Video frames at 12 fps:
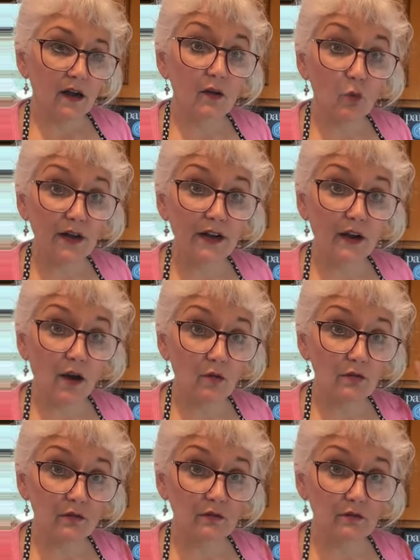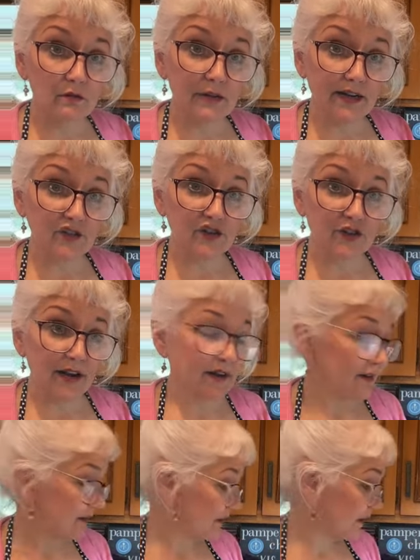a week ago,
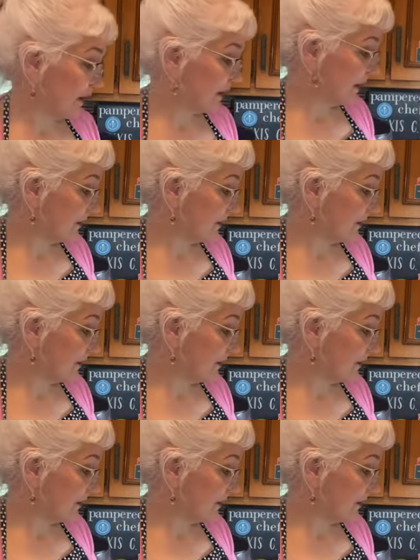yesterday. I